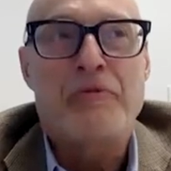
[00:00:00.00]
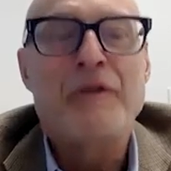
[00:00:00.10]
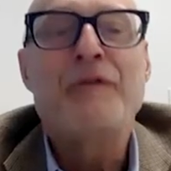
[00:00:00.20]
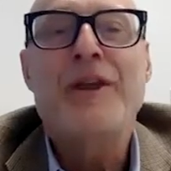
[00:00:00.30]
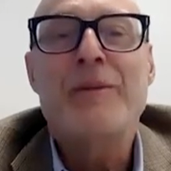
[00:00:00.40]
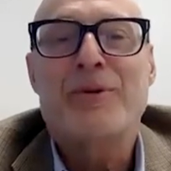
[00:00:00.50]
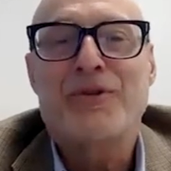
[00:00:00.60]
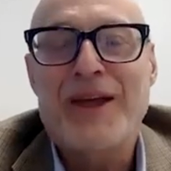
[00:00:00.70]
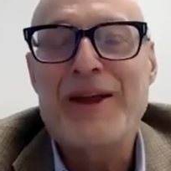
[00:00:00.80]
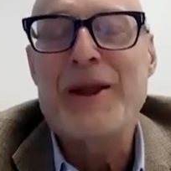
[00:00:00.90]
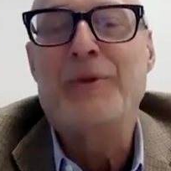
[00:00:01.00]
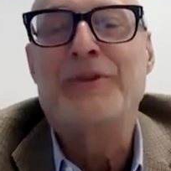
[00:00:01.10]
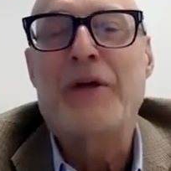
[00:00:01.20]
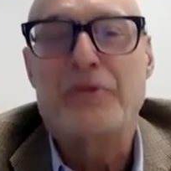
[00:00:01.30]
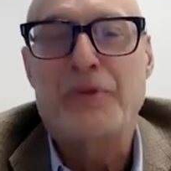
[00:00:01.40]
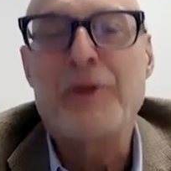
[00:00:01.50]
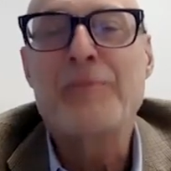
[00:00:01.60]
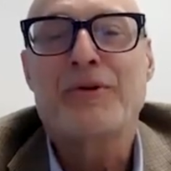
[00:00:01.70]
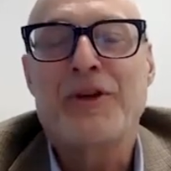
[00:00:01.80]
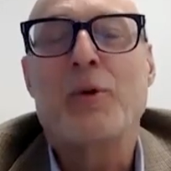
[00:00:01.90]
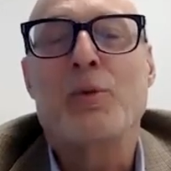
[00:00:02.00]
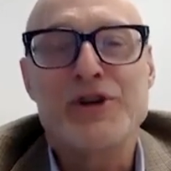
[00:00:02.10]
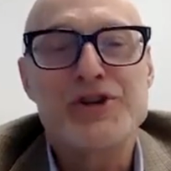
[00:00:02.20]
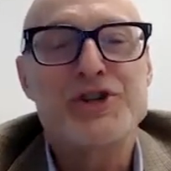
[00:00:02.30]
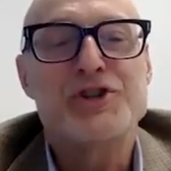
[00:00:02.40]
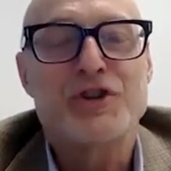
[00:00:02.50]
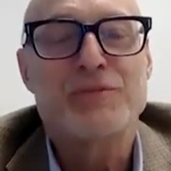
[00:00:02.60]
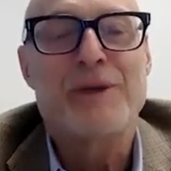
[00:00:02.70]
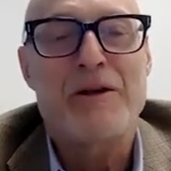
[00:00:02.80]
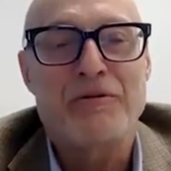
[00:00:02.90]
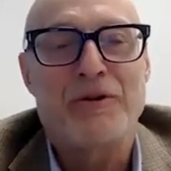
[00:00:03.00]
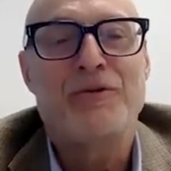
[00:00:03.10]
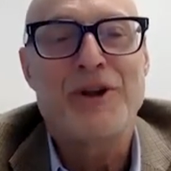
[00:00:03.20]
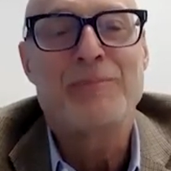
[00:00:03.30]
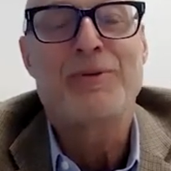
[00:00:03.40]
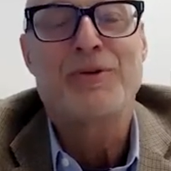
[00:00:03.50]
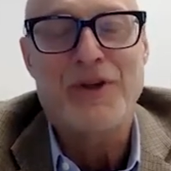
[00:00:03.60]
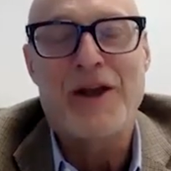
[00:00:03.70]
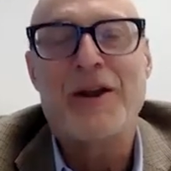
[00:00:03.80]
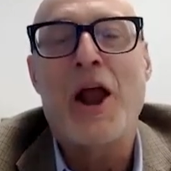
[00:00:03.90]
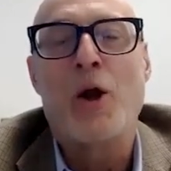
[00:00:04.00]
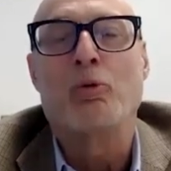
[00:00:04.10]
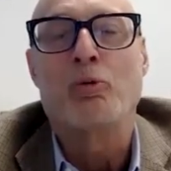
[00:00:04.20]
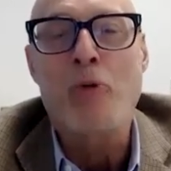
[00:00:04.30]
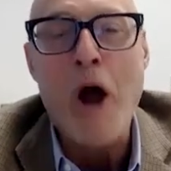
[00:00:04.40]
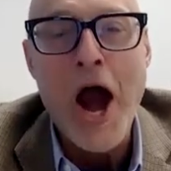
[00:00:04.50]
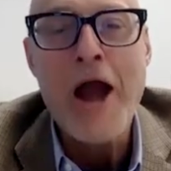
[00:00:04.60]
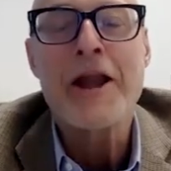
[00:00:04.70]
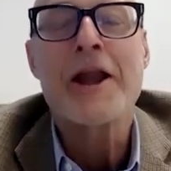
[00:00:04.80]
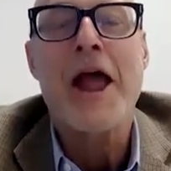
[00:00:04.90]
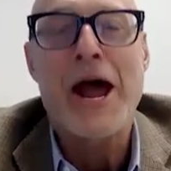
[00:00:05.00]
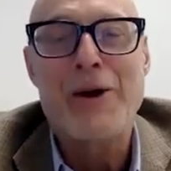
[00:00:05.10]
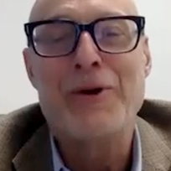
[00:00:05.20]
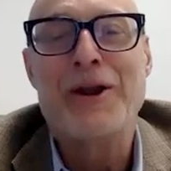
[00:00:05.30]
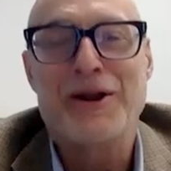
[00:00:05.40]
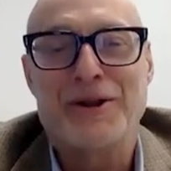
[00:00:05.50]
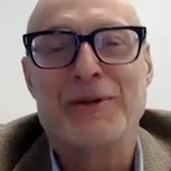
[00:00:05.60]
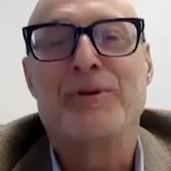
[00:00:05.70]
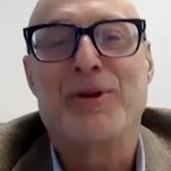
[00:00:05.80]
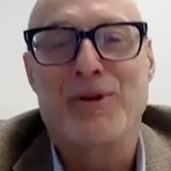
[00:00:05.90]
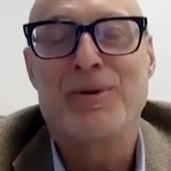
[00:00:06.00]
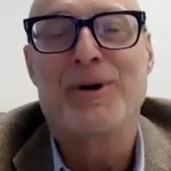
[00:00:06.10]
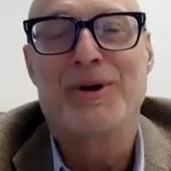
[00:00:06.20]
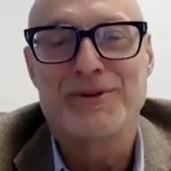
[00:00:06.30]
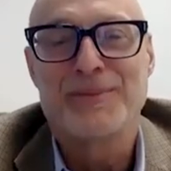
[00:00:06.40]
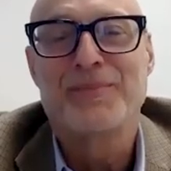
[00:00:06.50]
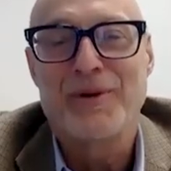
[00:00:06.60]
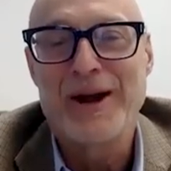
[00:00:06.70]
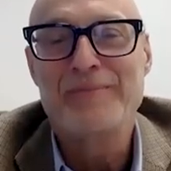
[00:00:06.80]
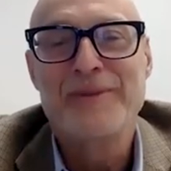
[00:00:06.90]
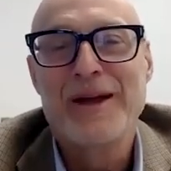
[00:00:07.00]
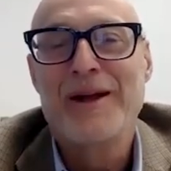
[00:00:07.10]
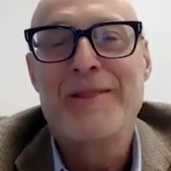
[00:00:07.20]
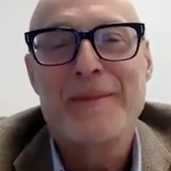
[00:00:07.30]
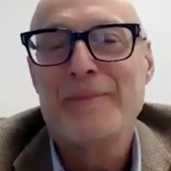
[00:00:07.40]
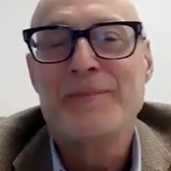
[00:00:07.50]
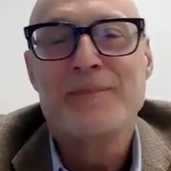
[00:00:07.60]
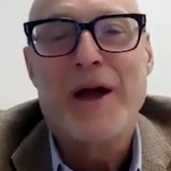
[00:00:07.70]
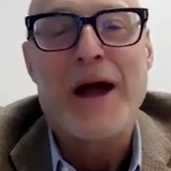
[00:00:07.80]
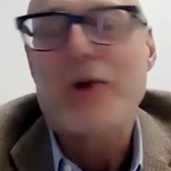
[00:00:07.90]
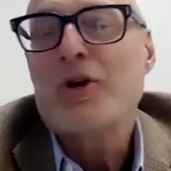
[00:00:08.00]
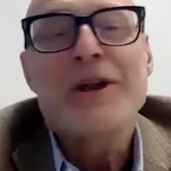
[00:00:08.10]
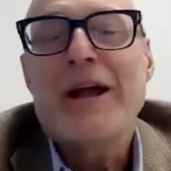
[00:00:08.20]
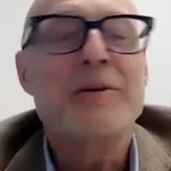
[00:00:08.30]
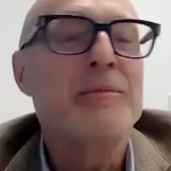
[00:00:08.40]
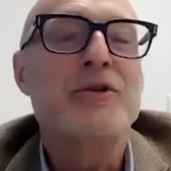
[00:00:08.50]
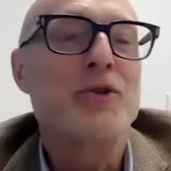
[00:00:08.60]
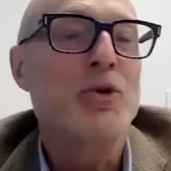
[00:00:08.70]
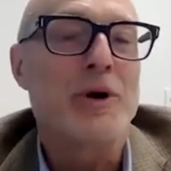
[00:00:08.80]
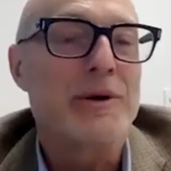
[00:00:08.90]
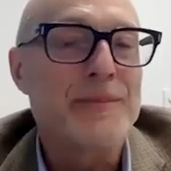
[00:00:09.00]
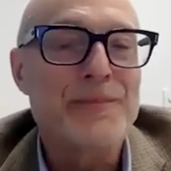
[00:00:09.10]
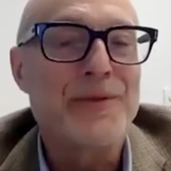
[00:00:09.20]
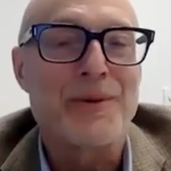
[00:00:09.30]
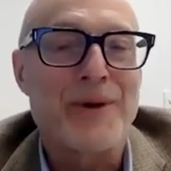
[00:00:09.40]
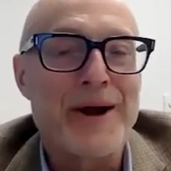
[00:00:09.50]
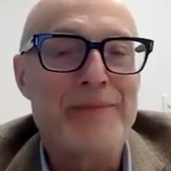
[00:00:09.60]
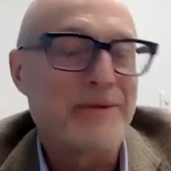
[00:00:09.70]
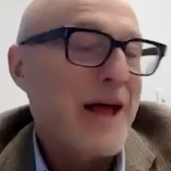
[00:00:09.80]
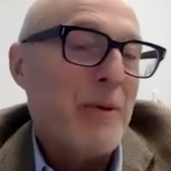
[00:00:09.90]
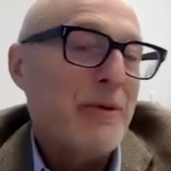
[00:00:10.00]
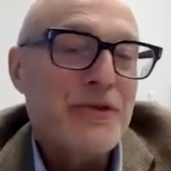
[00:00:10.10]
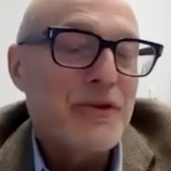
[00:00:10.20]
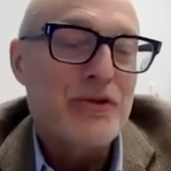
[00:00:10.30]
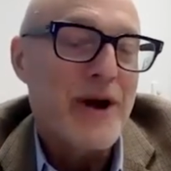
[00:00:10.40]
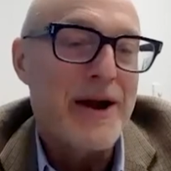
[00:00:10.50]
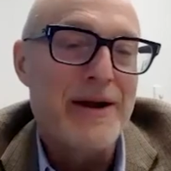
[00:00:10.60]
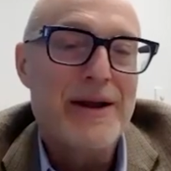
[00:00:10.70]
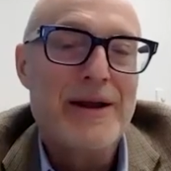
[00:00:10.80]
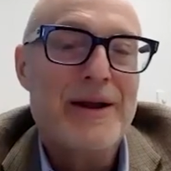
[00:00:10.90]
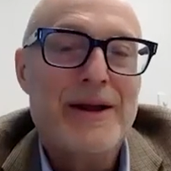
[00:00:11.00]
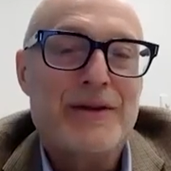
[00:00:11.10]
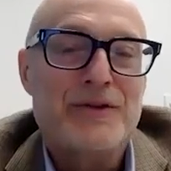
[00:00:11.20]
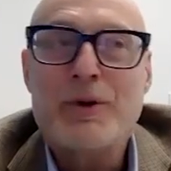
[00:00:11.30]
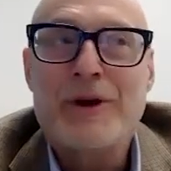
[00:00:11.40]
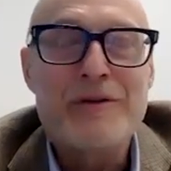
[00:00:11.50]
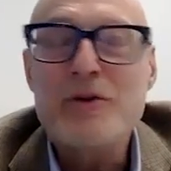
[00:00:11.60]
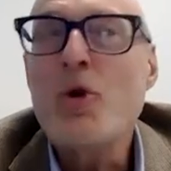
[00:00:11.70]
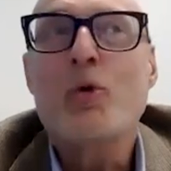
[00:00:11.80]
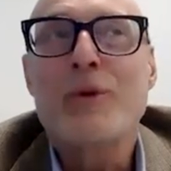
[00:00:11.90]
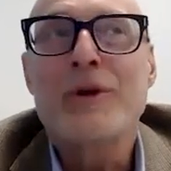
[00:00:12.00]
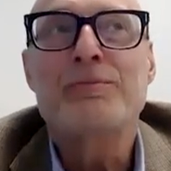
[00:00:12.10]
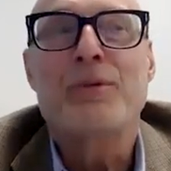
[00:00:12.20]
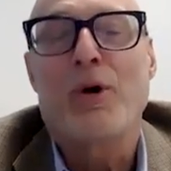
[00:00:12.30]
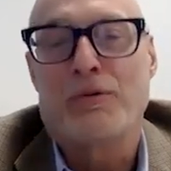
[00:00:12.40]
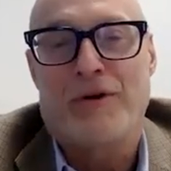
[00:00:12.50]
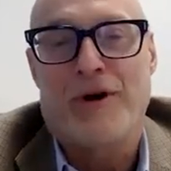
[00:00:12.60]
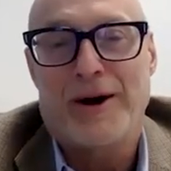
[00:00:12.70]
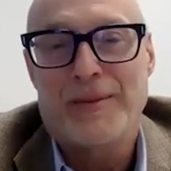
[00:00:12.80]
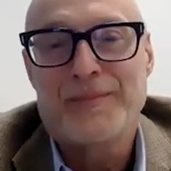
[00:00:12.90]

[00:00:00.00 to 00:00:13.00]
to fifteen percent. It was at three percent. We should just buy fifteen percent and ride it out and clip coupons, right? I couldn't get them to do it, right? But that was the trade. So given your risk profile,